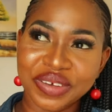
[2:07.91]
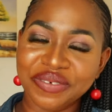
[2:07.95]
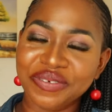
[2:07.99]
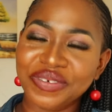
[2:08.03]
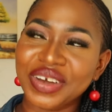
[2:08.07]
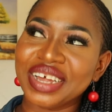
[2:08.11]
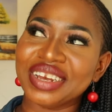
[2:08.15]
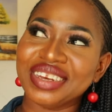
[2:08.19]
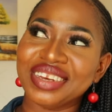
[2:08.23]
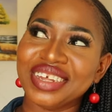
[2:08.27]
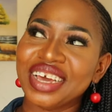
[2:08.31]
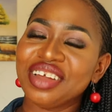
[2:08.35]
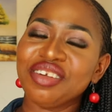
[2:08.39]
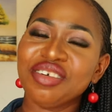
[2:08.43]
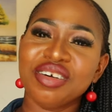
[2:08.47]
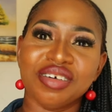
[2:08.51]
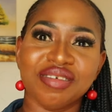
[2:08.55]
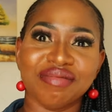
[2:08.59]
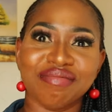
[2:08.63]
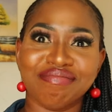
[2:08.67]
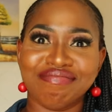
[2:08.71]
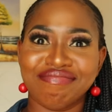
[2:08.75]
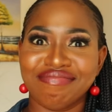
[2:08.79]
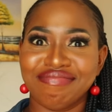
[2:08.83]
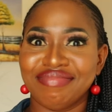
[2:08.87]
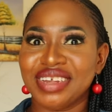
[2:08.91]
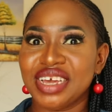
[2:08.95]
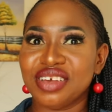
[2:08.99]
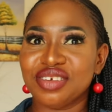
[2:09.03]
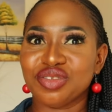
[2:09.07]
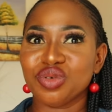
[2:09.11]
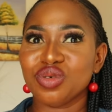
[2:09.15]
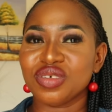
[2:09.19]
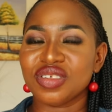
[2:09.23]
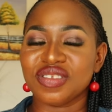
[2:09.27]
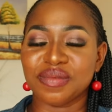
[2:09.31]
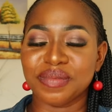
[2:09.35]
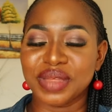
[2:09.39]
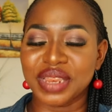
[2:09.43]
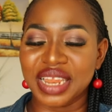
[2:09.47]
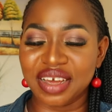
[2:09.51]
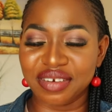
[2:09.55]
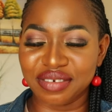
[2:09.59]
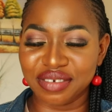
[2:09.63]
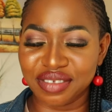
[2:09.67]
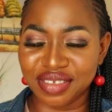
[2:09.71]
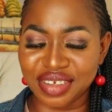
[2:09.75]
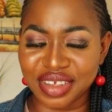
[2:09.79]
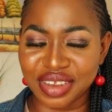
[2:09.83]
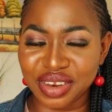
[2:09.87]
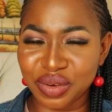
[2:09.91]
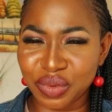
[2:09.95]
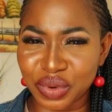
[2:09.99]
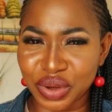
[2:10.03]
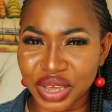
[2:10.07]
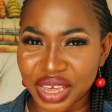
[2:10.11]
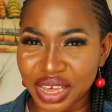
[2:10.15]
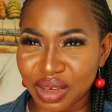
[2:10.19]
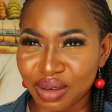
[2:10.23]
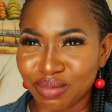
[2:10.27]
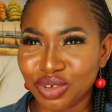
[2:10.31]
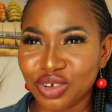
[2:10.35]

In fact, there's no similarity anyway.